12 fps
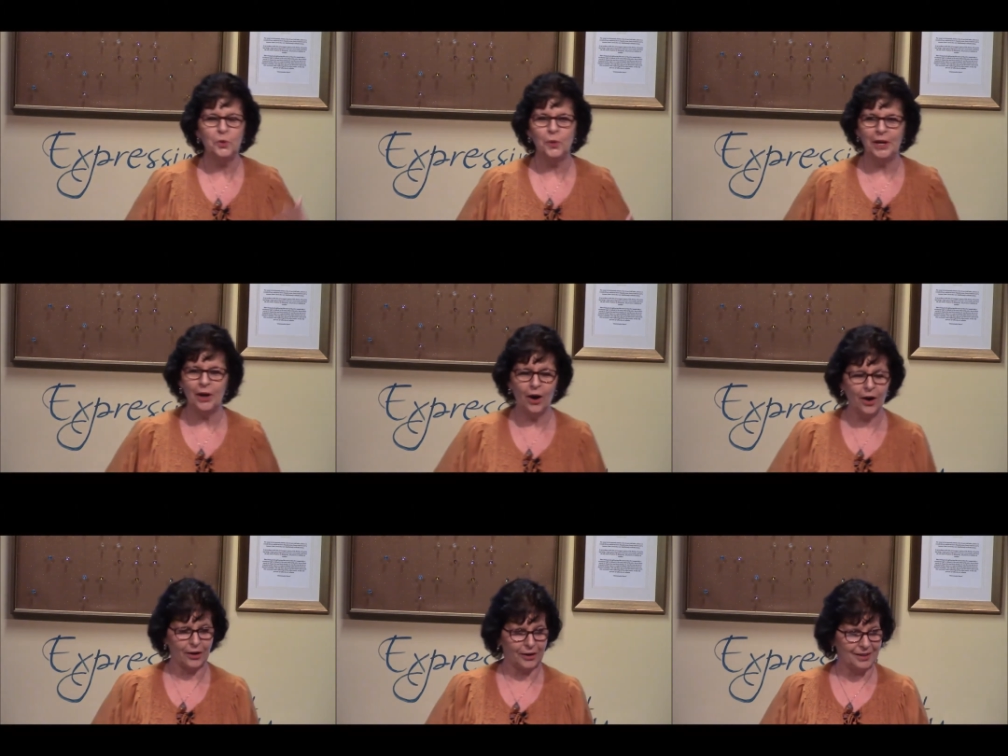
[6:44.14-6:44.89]
we
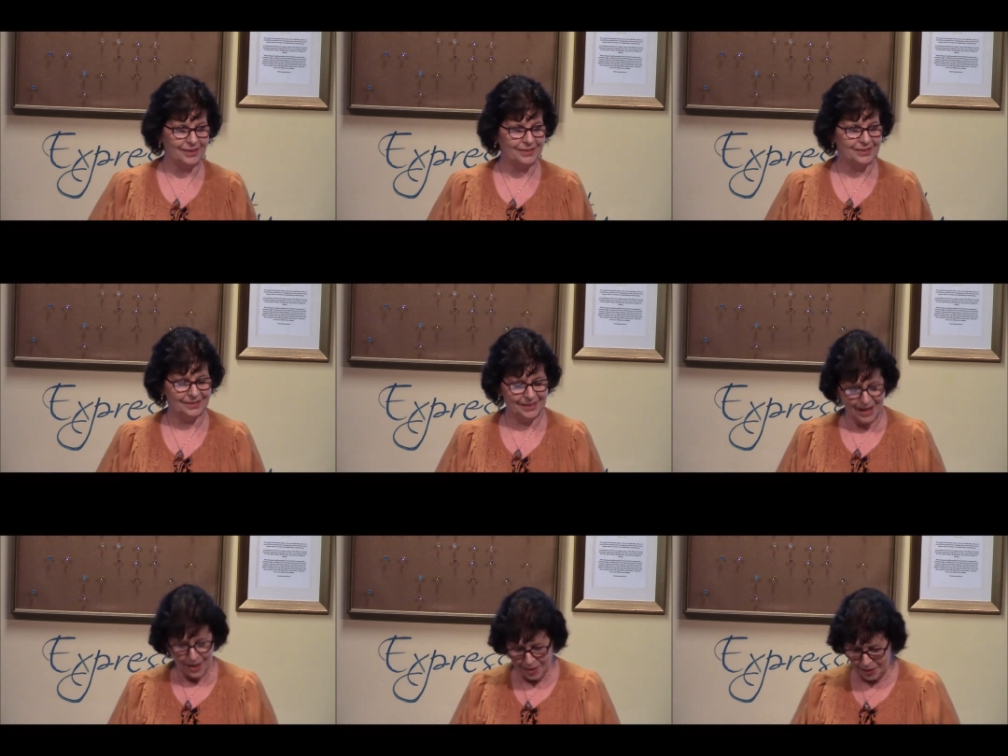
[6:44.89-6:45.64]
are?
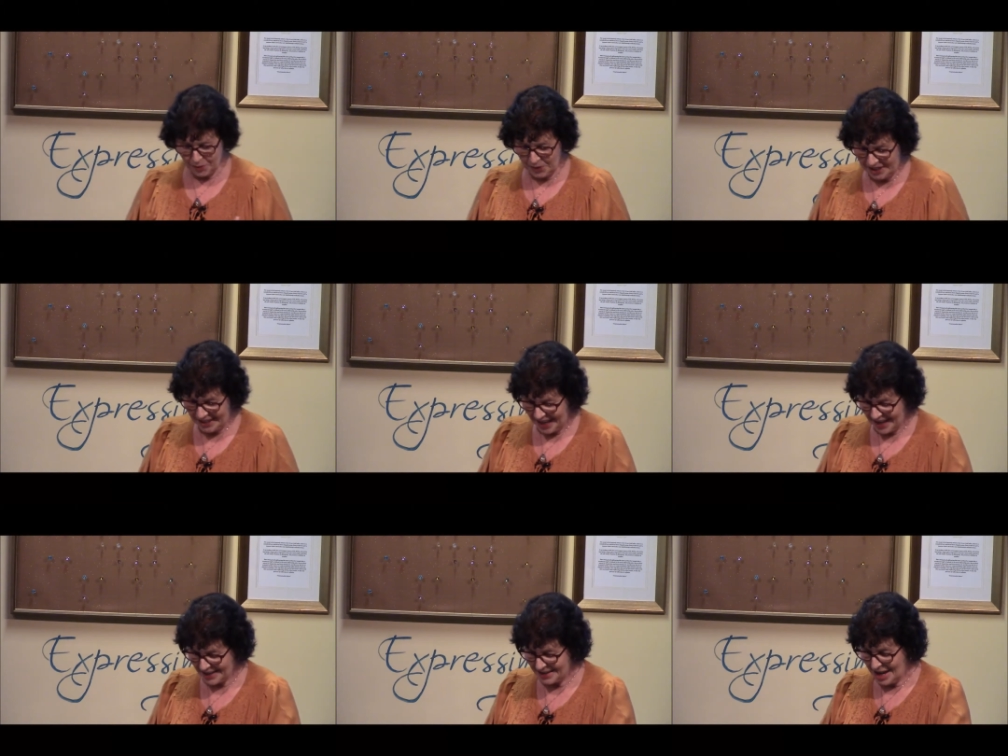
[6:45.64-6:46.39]
Then we
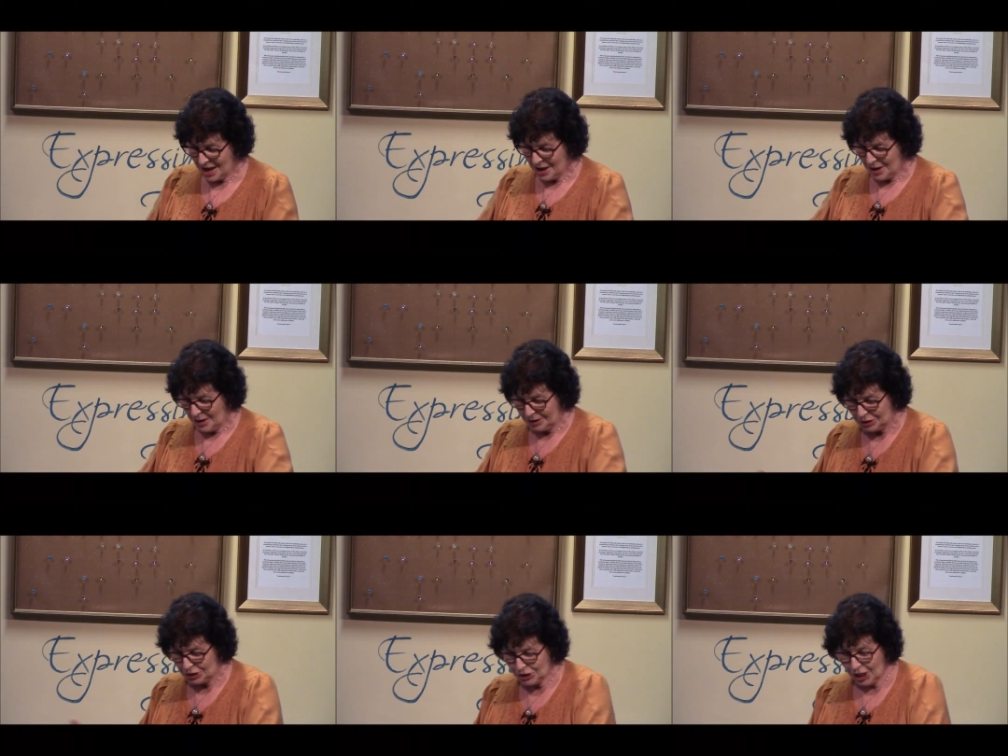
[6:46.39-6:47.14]
can
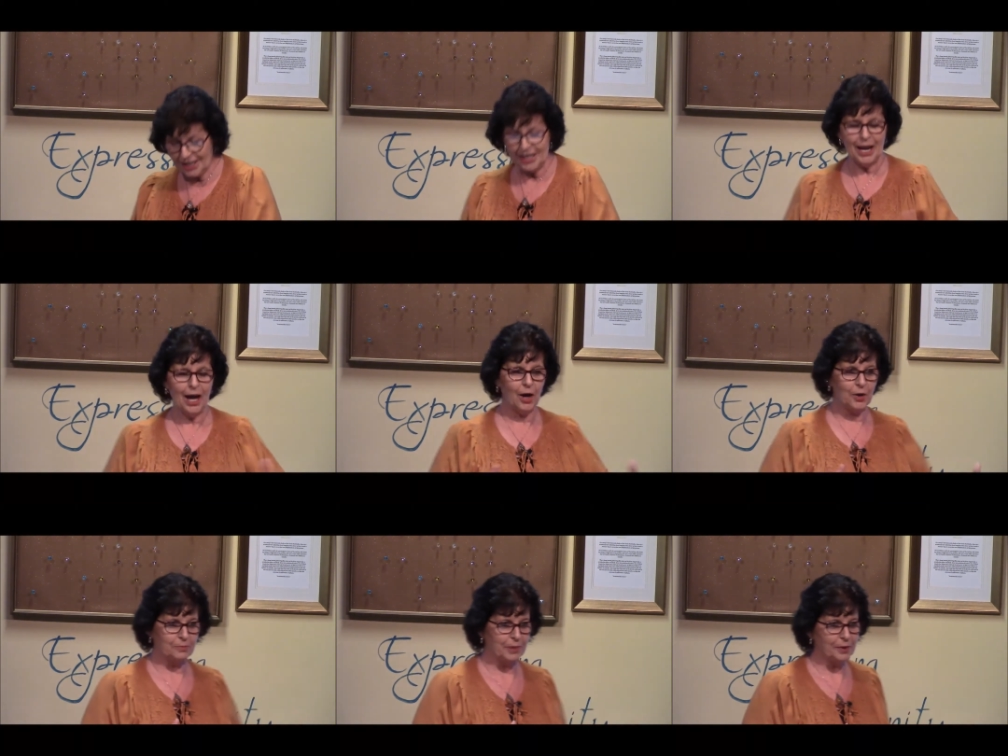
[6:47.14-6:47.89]
shut it
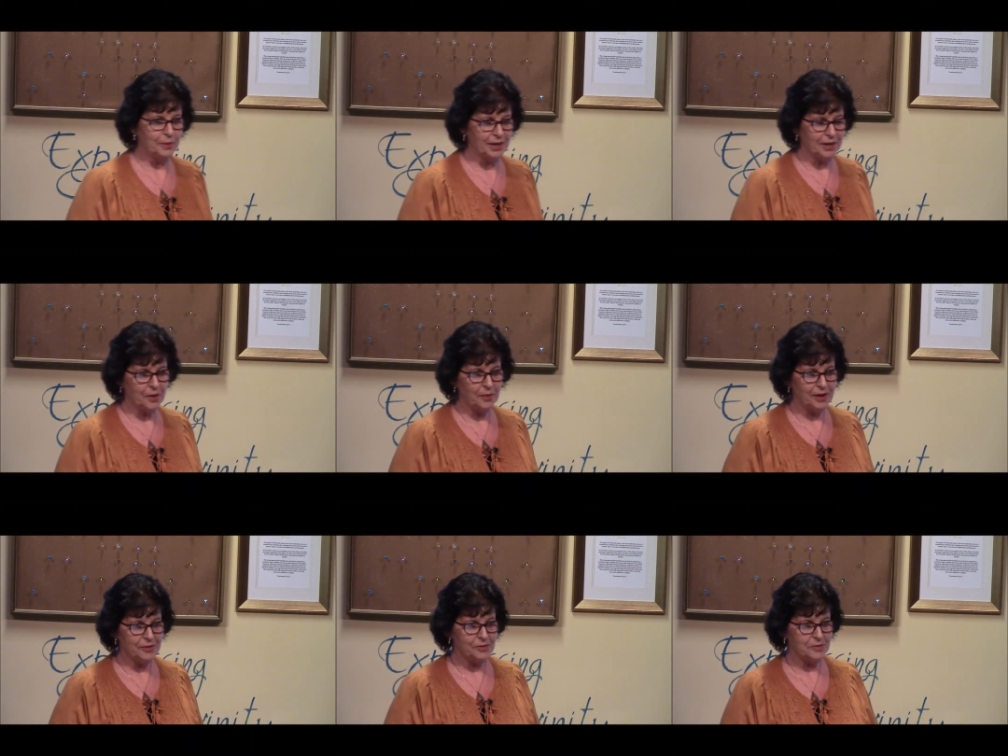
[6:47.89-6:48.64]
out by running
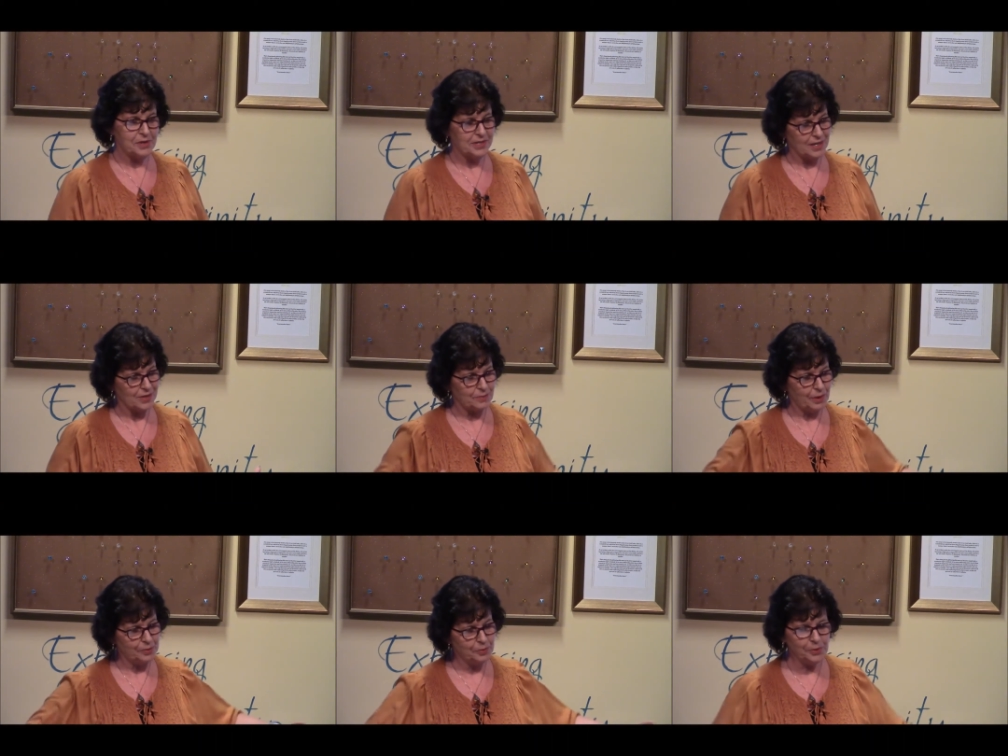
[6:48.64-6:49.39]
away from ourselves,
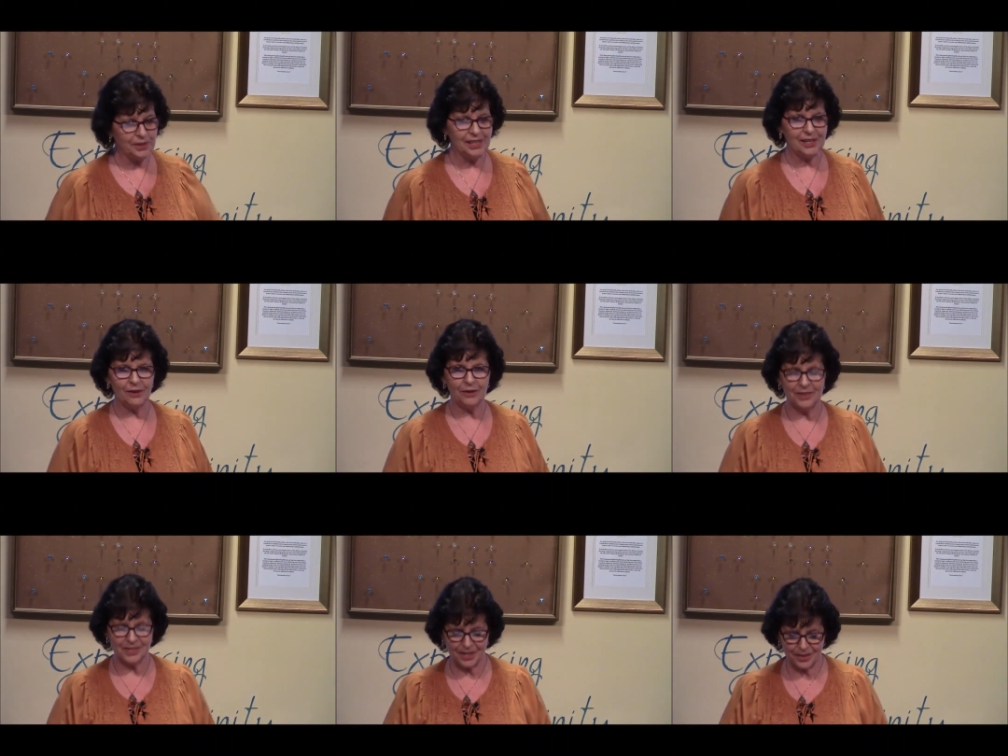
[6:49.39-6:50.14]
by bringing all
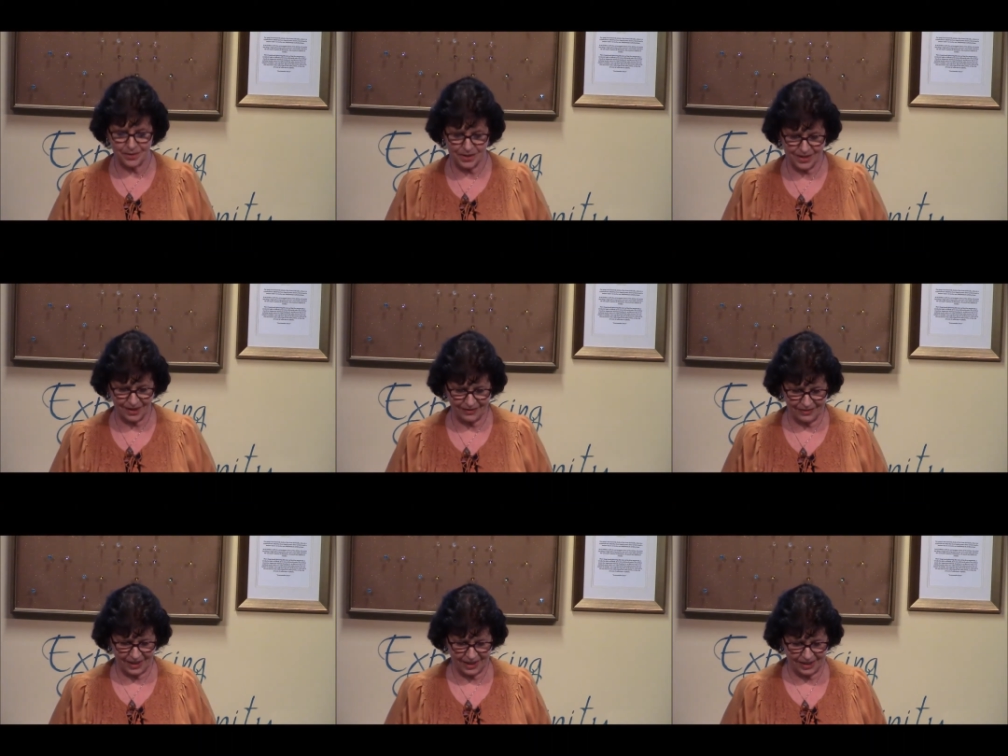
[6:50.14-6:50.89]
this other
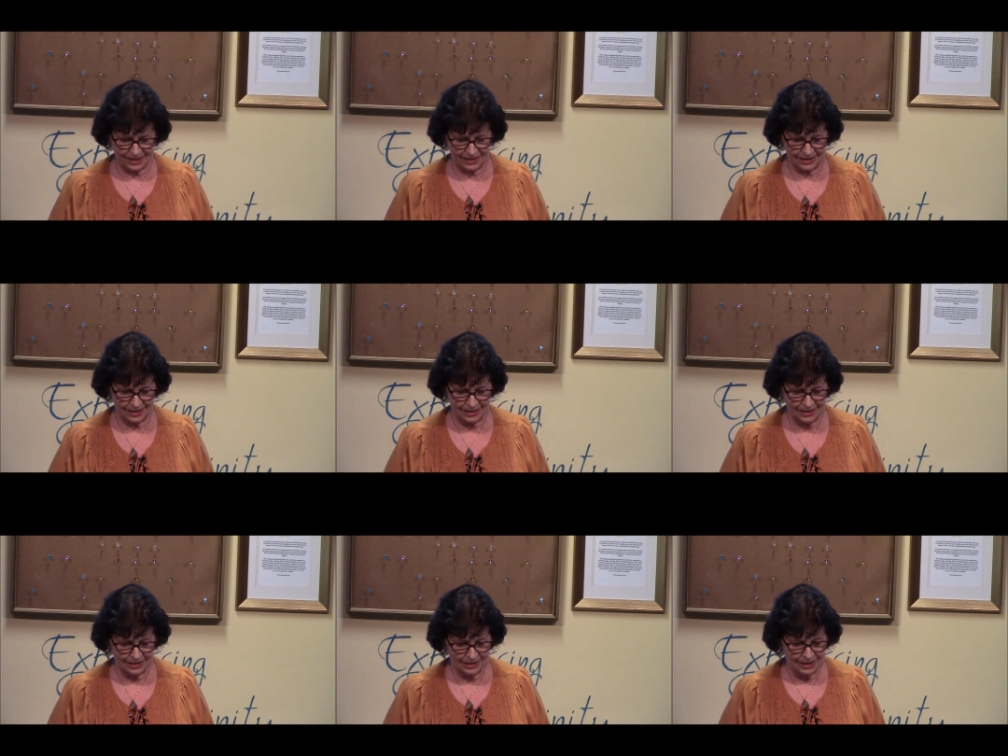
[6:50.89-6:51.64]
stuff in.
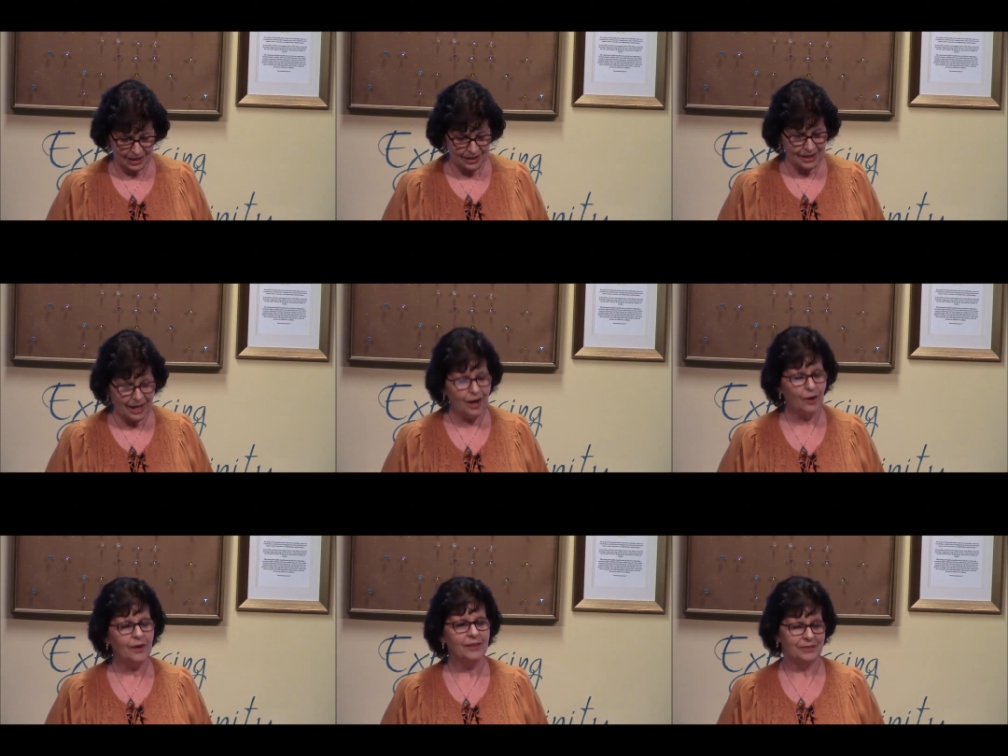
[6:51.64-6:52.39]

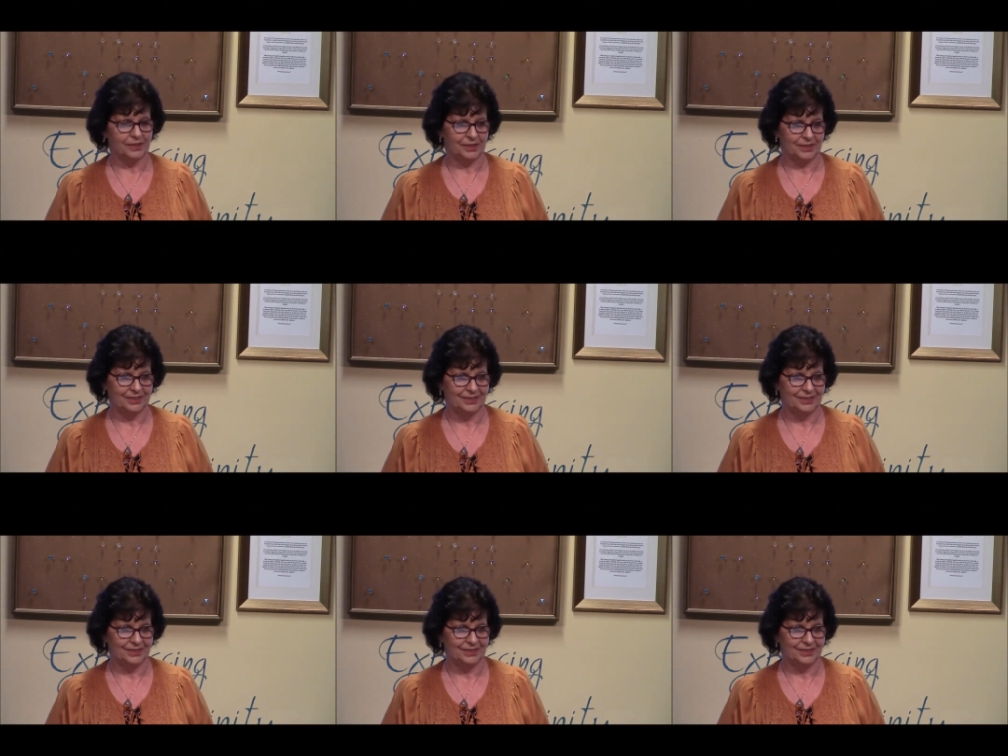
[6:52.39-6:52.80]
However,